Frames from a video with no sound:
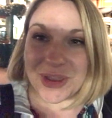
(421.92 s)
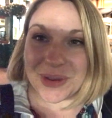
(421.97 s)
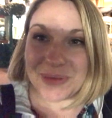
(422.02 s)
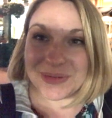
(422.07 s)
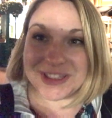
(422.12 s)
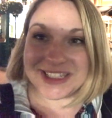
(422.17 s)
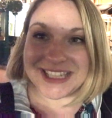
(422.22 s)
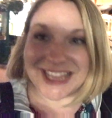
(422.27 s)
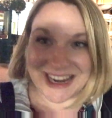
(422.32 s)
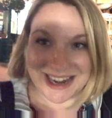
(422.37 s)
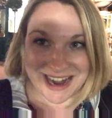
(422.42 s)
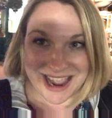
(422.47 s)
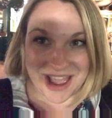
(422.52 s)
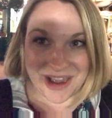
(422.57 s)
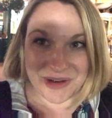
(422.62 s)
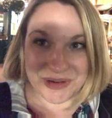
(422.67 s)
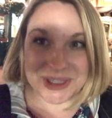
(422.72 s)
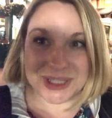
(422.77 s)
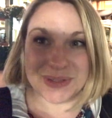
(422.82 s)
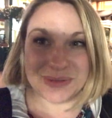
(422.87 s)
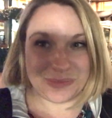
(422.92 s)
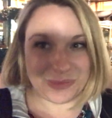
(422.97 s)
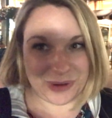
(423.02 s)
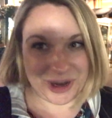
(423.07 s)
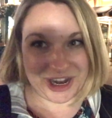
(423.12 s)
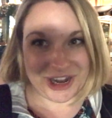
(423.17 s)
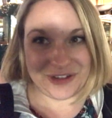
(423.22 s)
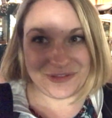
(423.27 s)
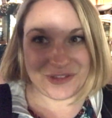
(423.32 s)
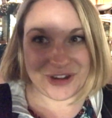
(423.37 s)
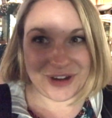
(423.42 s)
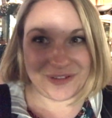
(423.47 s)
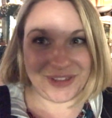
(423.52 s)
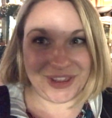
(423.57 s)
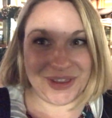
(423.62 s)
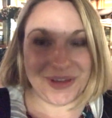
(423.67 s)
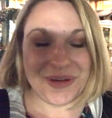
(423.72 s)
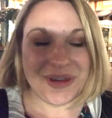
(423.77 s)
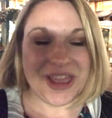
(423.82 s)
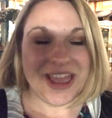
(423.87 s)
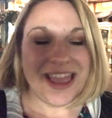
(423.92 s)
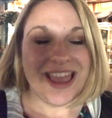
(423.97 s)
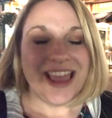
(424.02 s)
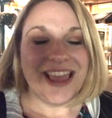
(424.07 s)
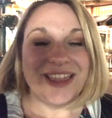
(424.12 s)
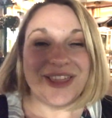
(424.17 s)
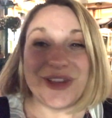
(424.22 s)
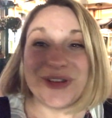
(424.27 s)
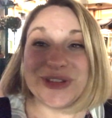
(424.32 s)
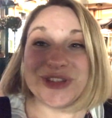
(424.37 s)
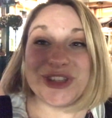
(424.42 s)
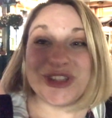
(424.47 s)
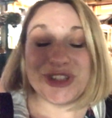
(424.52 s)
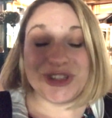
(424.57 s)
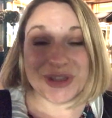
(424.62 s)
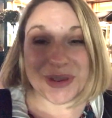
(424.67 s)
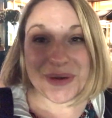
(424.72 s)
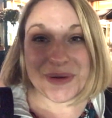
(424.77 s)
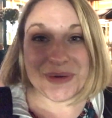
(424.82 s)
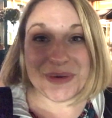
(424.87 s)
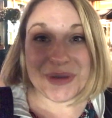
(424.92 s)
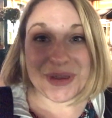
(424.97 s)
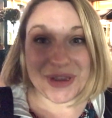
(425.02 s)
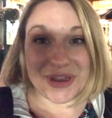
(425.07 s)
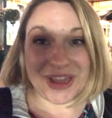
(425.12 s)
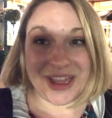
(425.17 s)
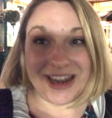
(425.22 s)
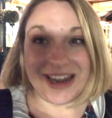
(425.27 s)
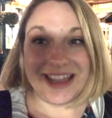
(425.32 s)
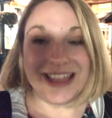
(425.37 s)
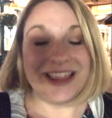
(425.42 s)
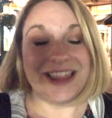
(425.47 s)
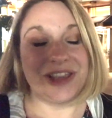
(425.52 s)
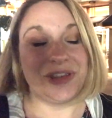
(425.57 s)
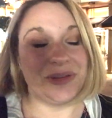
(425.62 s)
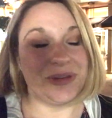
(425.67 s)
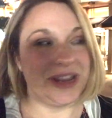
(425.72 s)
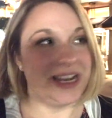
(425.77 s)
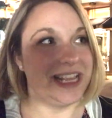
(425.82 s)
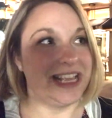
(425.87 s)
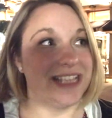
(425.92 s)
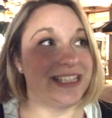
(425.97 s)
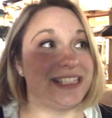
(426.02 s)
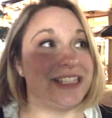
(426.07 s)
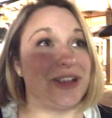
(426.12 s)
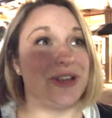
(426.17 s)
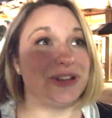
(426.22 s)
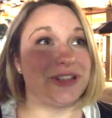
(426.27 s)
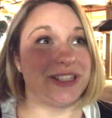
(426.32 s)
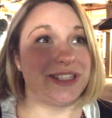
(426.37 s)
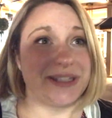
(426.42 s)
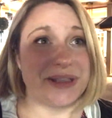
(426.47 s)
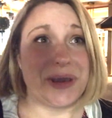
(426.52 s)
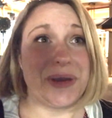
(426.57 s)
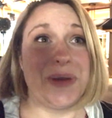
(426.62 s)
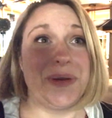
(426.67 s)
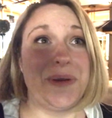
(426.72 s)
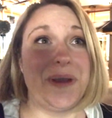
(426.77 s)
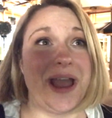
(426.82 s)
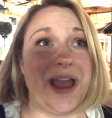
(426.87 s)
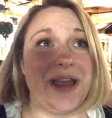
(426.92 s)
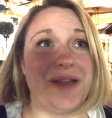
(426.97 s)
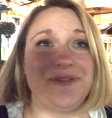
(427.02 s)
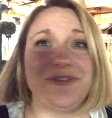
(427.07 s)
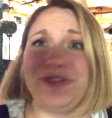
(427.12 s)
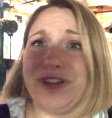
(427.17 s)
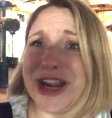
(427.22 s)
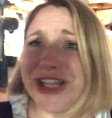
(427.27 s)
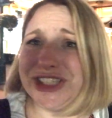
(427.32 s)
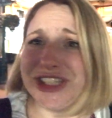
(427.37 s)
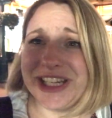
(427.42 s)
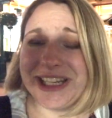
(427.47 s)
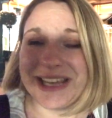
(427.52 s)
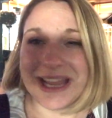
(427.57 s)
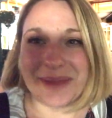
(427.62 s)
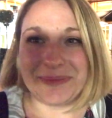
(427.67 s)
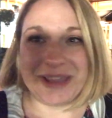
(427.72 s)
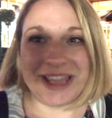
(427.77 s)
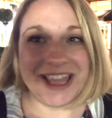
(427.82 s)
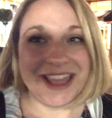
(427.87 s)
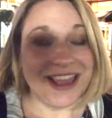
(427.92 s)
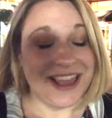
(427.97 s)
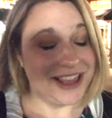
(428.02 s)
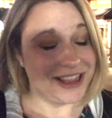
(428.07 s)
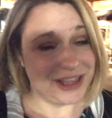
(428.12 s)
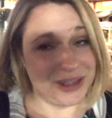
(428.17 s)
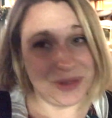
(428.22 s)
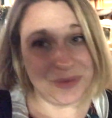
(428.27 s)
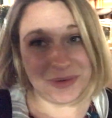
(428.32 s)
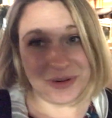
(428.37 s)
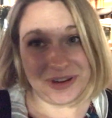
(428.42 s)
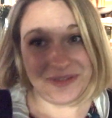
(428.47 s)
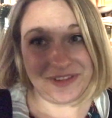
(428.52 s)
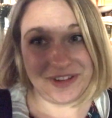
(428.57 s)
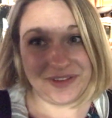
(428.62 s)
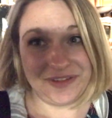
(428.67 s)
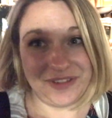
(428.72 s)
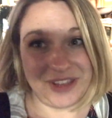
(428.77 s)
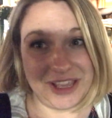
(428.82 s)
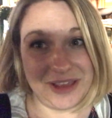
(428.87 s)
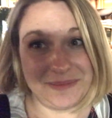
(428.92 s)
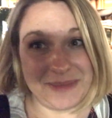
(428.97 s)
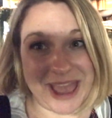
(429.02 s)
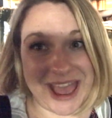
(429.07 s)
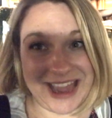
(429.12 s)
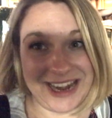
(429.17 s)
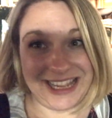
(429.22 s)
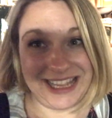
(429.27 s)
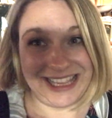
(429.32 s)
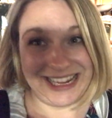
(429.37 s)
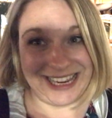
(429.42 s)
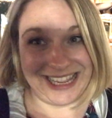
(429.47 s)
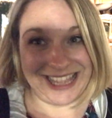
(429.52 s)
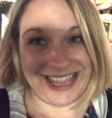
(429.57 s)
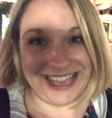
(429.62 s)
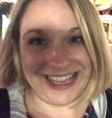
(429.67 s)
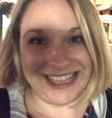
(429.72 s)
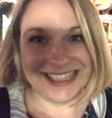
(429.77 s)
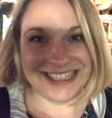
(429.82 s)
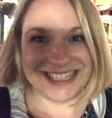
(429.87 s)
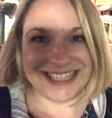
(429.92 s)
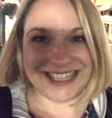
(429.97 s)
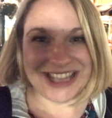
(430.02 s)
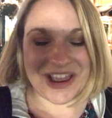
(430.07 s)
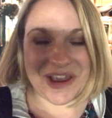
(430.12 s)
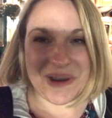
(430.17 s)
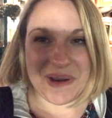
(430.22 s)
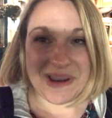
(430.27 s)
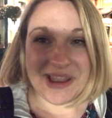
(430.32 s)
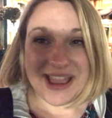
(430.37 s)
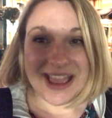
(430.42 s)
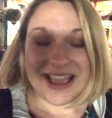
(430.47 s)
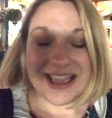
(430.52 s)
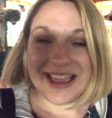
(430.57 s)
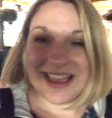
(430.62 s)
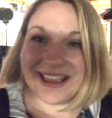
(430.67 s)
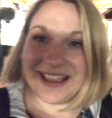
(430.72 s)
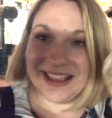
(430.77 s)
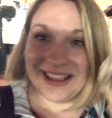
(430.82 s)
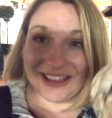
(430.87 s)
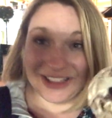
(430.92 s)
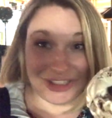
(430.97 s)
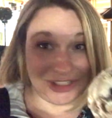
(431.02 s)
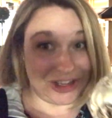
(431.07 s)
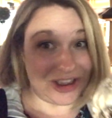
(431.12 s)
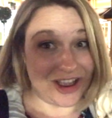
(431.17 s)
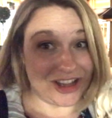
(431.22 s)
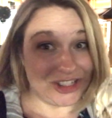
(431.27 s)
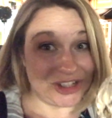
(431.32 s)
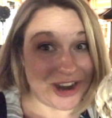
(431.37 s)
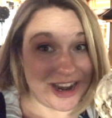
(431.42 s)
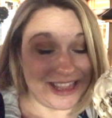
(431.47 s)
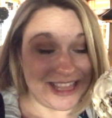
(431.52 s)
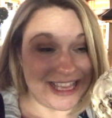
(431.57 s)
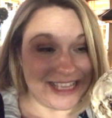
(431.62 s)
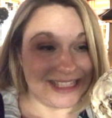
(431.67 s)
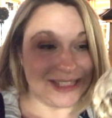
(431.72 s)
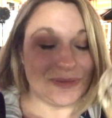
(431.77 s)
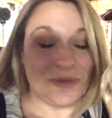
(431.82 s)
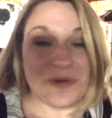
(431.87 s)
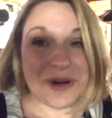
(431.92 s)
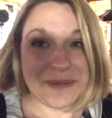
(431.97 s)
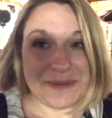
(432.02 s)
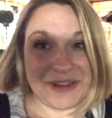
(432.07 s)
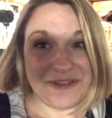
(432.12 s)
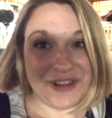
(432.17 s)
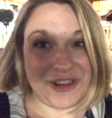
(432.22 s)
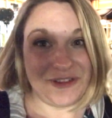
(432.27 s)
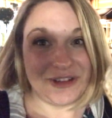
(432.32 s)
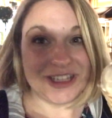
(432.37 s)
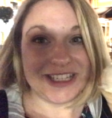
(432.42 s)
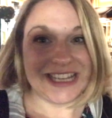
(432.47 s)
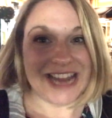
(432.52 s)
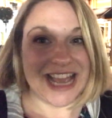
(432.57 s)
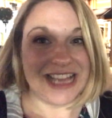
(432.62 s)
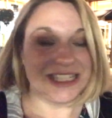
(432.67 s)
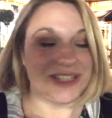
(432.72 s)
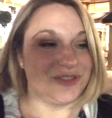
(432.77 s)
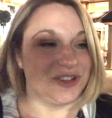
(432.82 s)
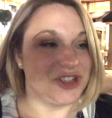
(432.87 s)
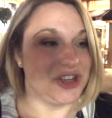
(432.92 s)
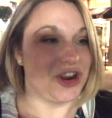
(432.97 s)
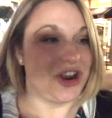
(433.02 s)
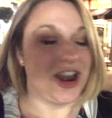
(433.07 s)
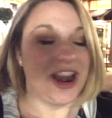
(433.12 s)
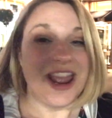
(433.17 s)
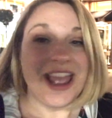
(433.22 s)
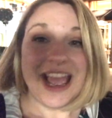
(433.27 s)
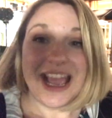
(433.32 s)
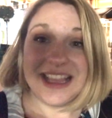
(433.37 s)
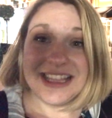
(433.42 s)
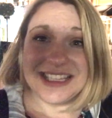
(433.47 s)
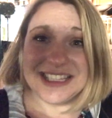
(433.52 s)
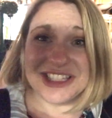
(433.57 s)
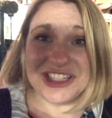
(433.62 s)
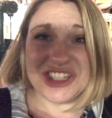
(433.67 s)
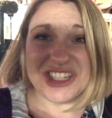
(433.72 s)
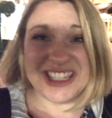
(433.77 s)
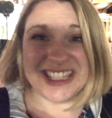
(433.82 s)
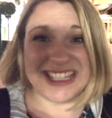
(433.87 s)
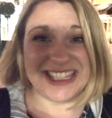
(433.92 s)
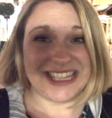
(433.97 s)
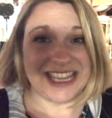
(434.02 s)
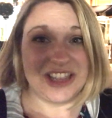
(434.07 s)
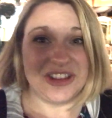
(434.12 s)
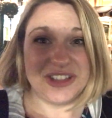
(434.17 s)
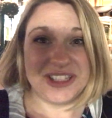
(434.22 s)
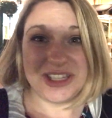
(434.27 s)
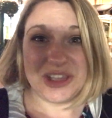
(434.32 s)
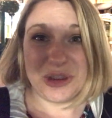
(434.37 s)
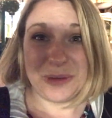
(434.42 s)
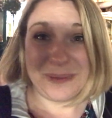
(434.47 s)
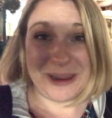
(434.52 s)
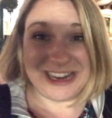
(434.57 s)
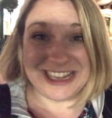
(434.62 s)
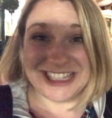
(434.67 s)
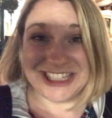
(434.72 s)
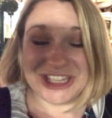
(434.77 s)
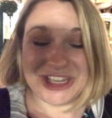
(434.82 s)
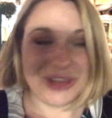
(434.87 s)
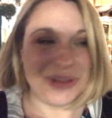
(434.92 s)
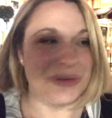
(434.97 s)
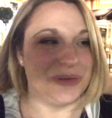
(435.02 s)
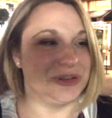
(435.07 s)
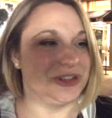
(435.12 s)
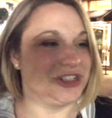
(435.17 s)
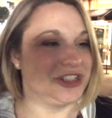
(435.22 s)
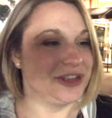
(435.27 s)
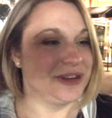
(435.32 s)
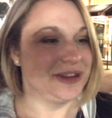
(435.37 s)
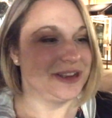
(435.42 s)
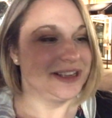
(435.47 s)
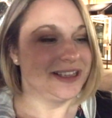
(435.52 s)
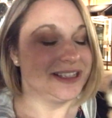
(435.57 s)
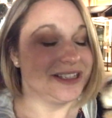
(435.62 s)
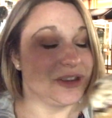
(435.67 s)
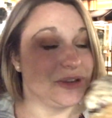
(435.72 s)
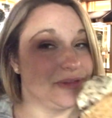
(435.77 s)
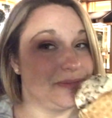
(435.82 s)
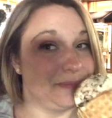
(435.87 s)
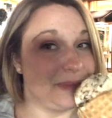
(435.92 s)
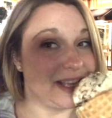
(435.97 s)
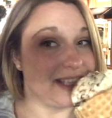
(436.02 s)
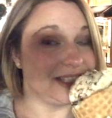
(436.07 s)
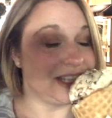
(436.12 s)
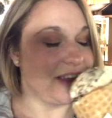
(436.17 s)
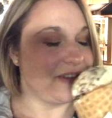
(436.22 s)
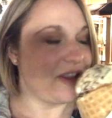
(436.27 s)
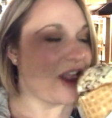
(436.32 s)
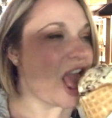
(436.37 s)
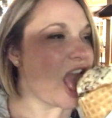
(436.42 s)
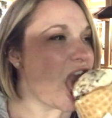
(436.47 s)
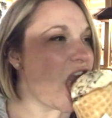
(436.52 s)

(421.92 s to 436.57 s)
cones in-house right in front of you. They're so good, and the ingredients are so um, fresh and yummy that you won't even feel bad eating it. So gotta try this. One of my favorite snacks for sure. And this is just a single scoop, and it's huge. So best stuff.